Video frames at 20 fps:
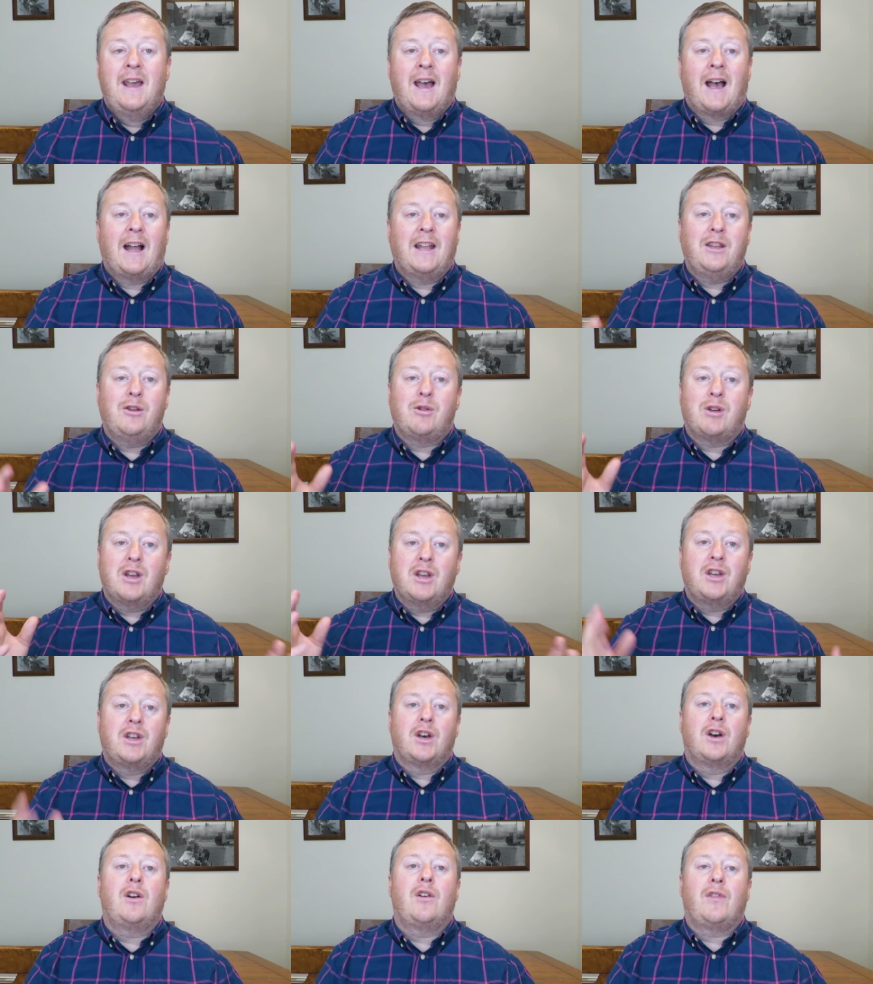and you can
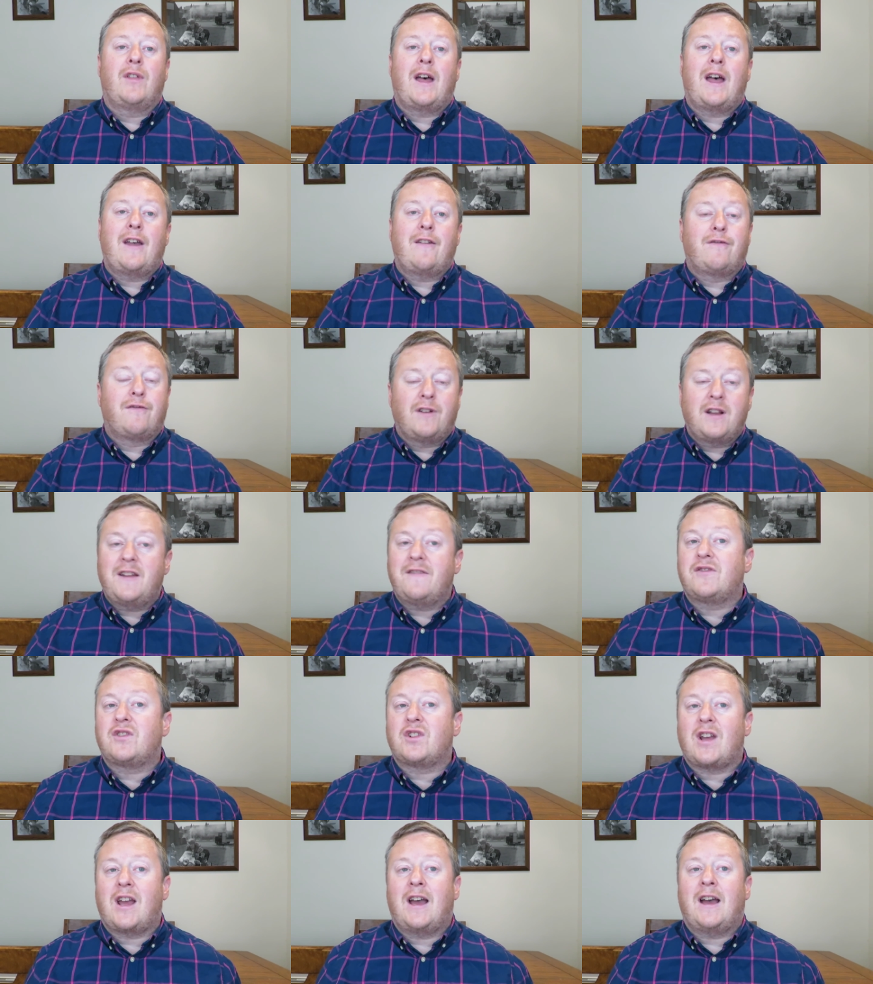go there free of
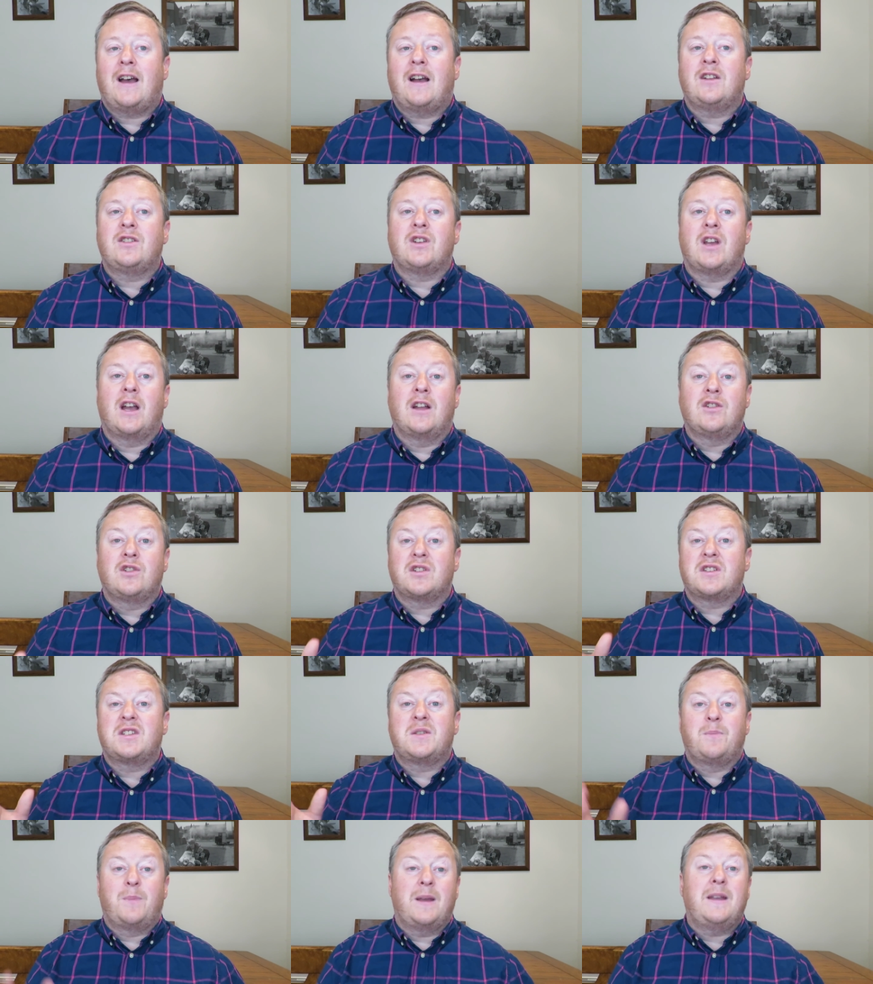charge and
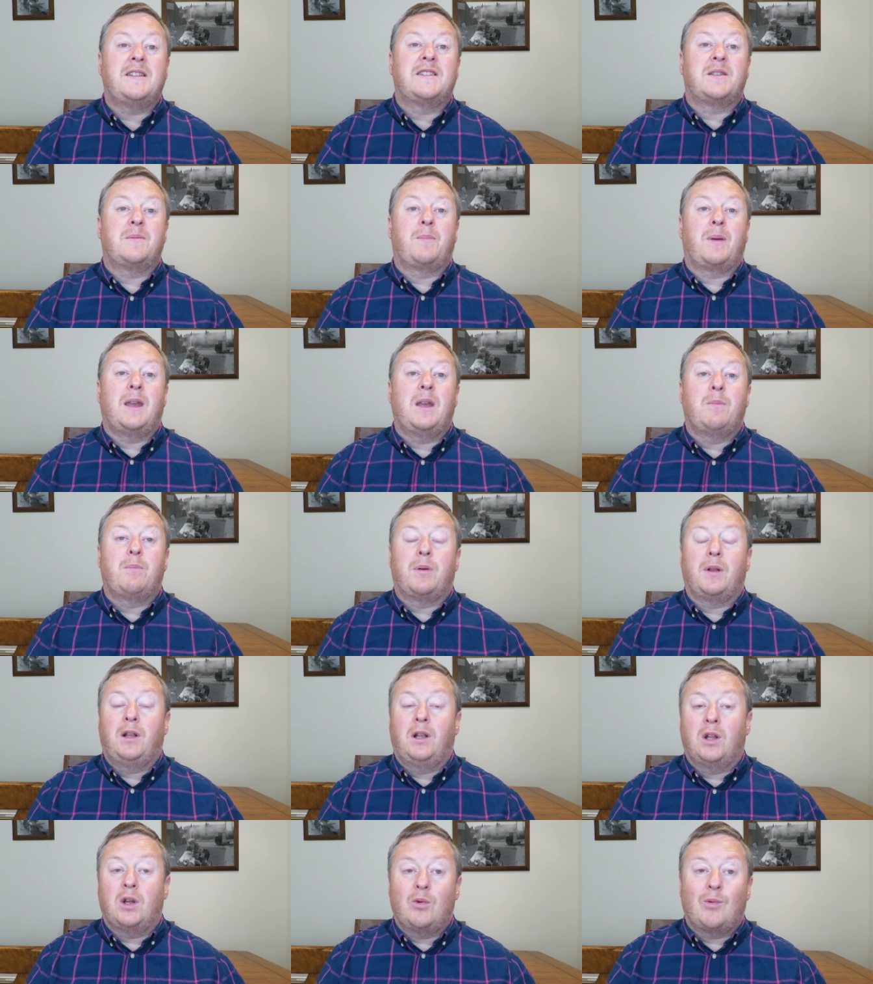just speak to
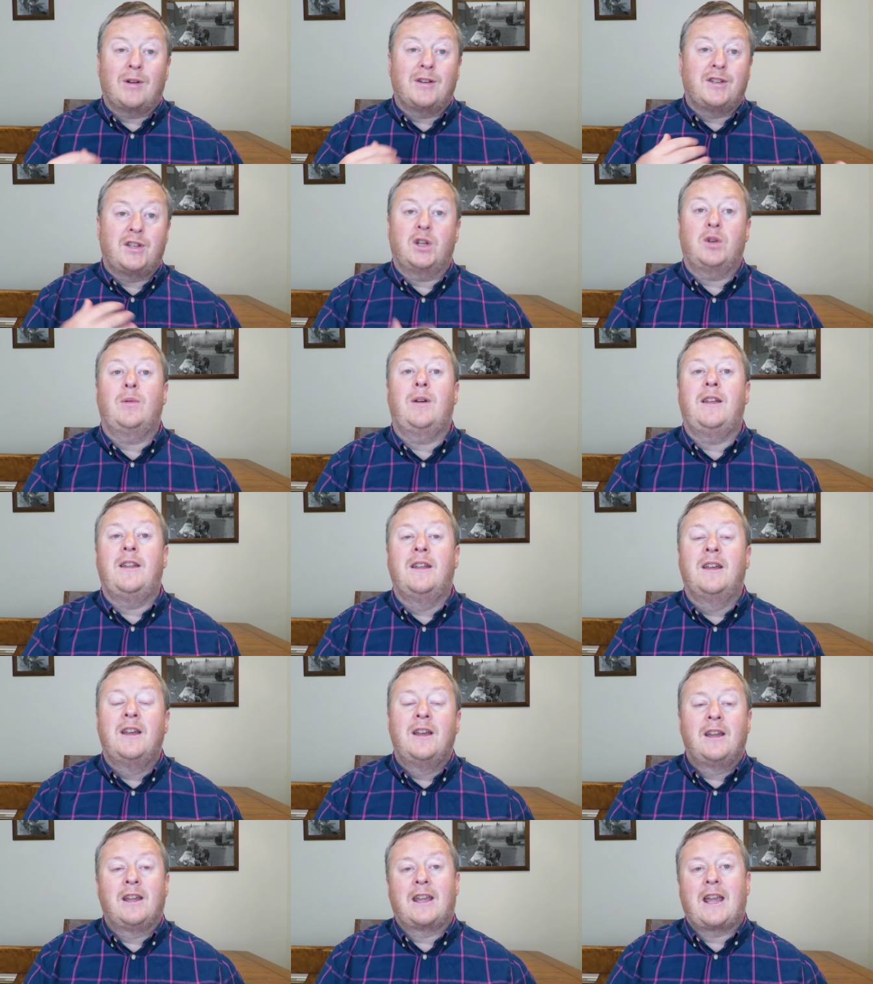people who are doing
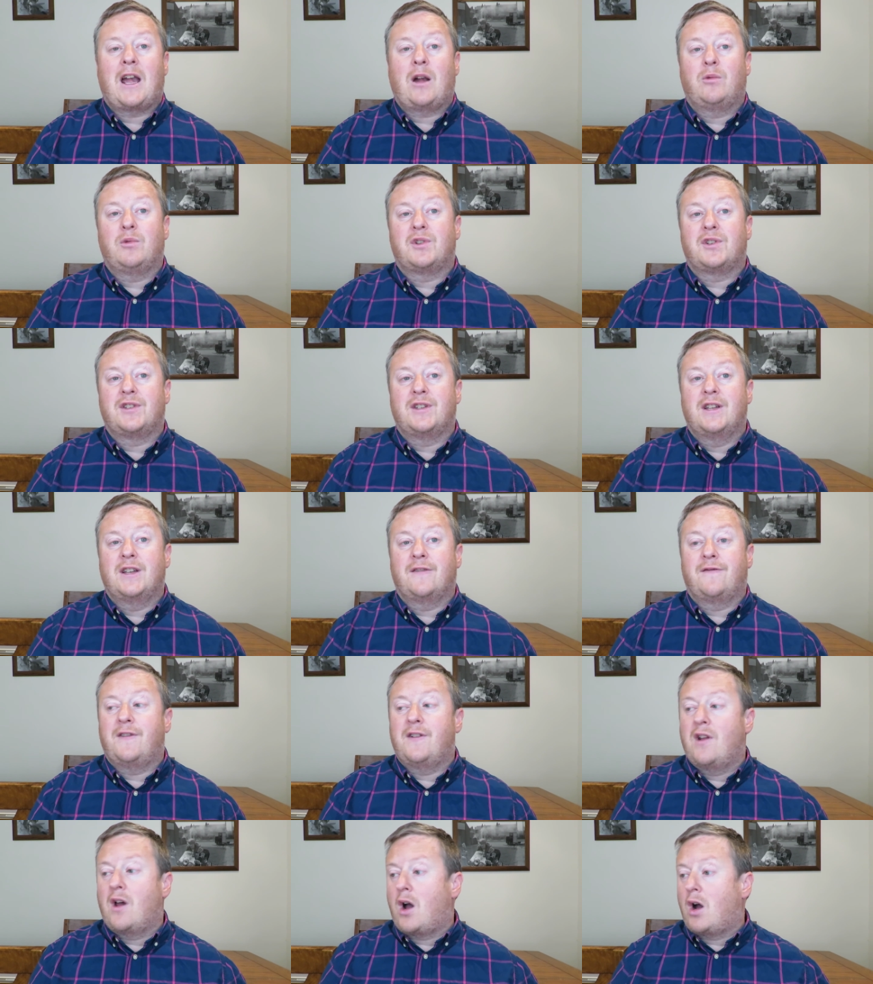
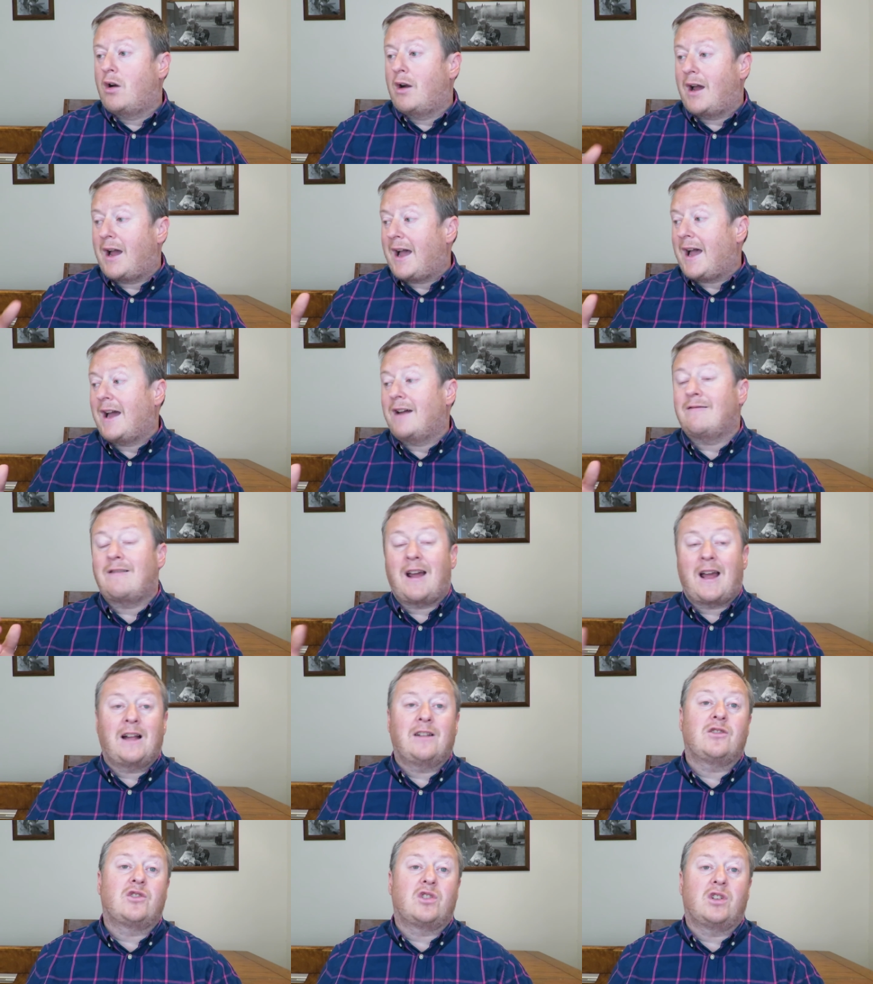Couchsurfing or are
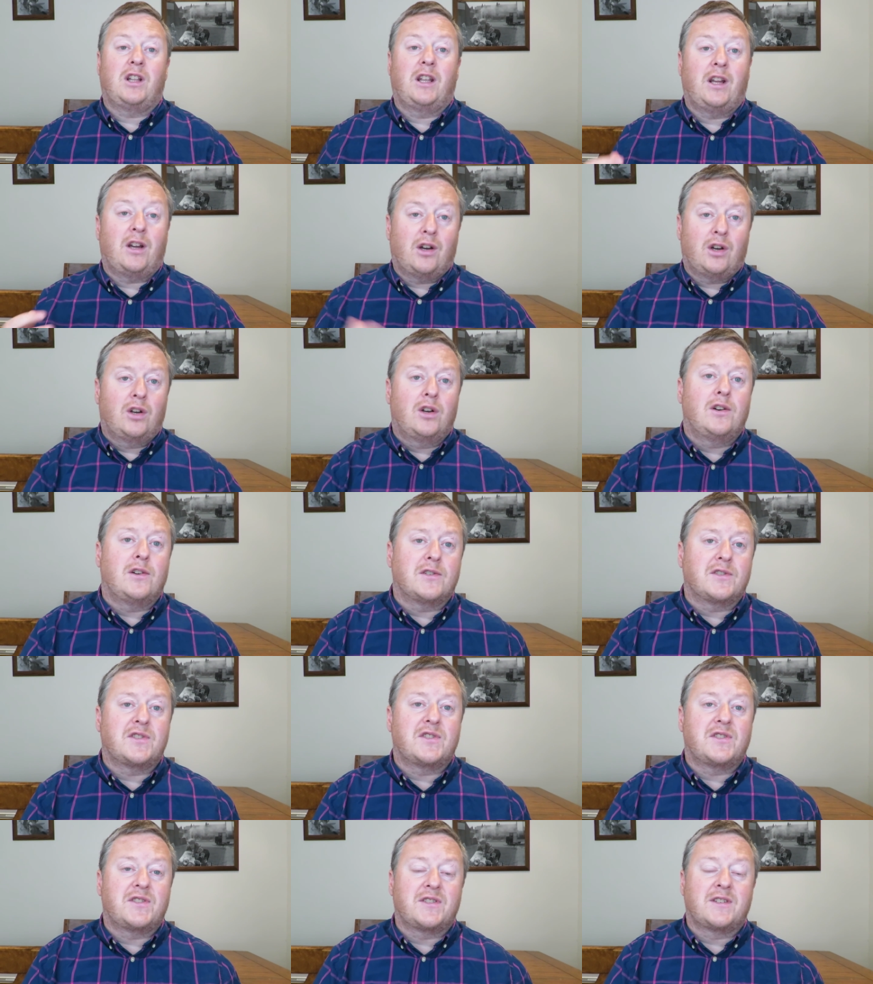actually
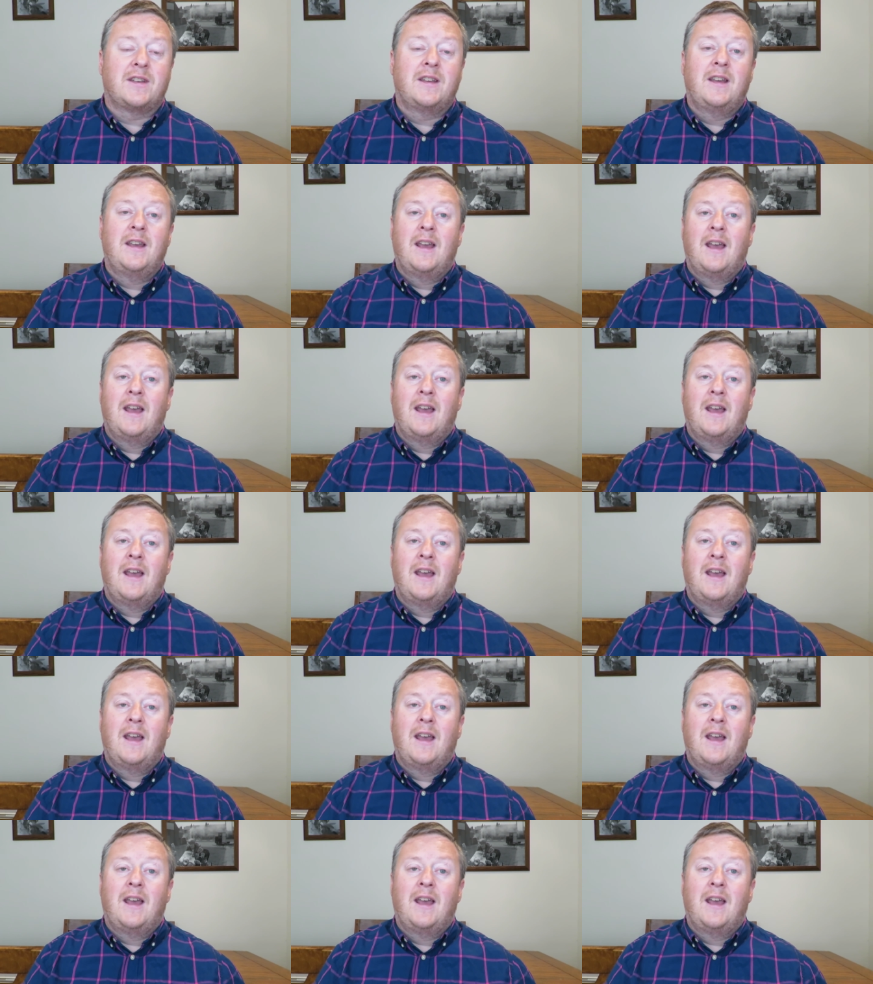hosts.